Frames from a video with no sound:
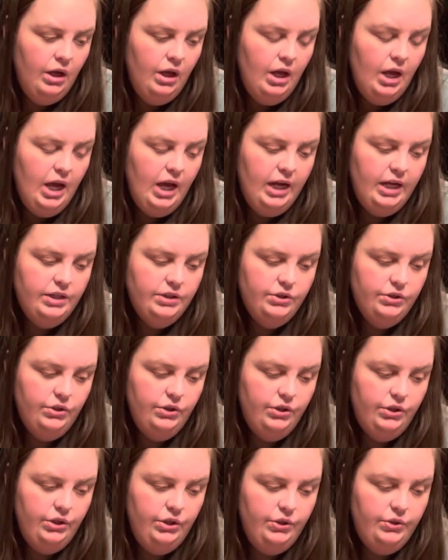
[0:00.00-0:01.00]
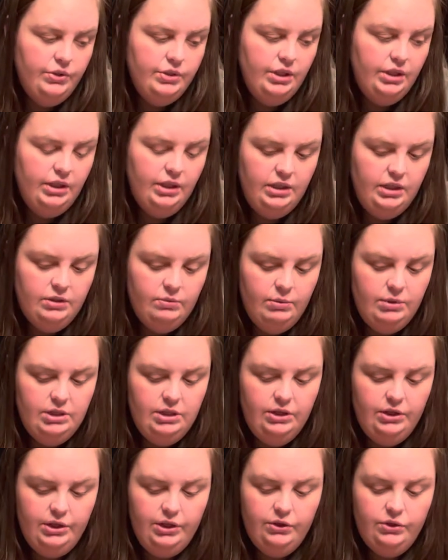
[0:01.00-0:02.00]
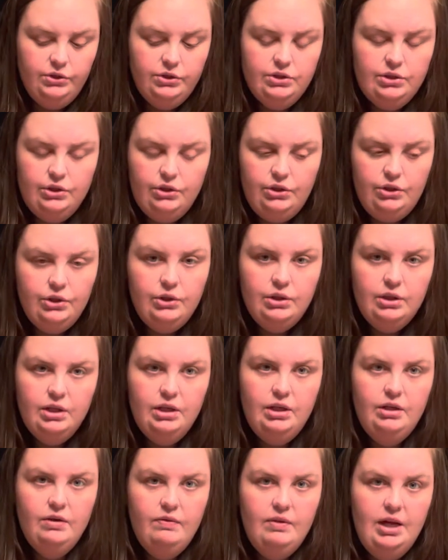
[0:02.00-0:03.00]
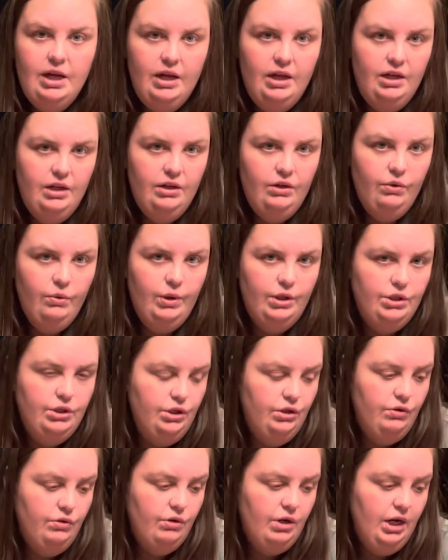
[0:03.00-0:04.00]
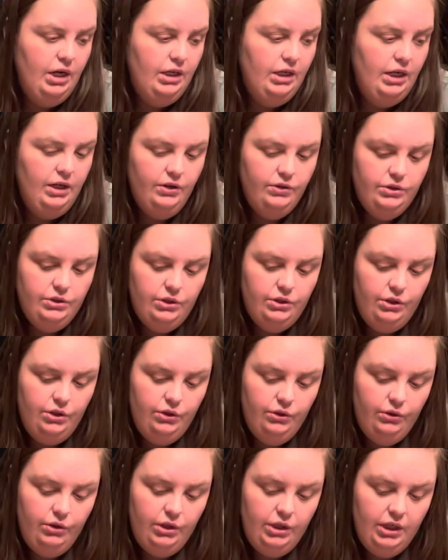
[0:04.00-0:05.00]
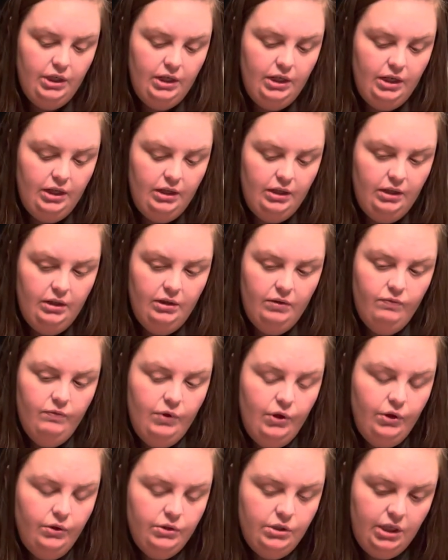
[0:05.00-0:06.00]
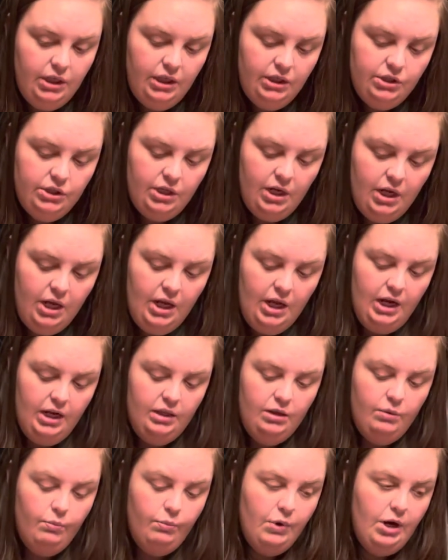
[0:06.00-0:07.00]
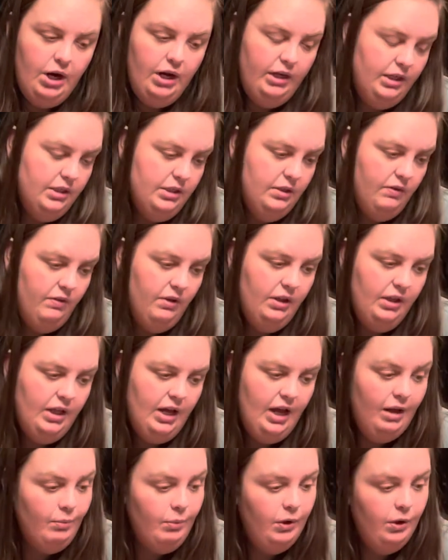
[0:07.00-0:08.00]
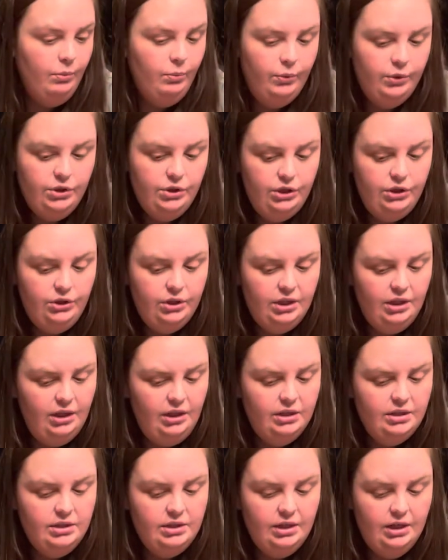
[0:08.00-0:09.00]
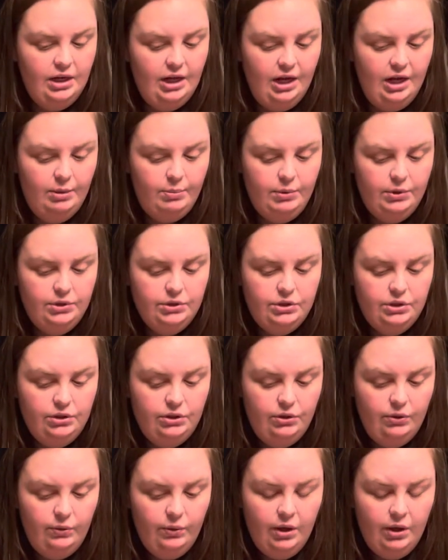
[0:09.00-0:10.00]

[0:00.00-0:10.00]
answer using these materials. So you think of that question right now. So you're looking at voltage and the brightness of the light bulb. What do you think is going to happen to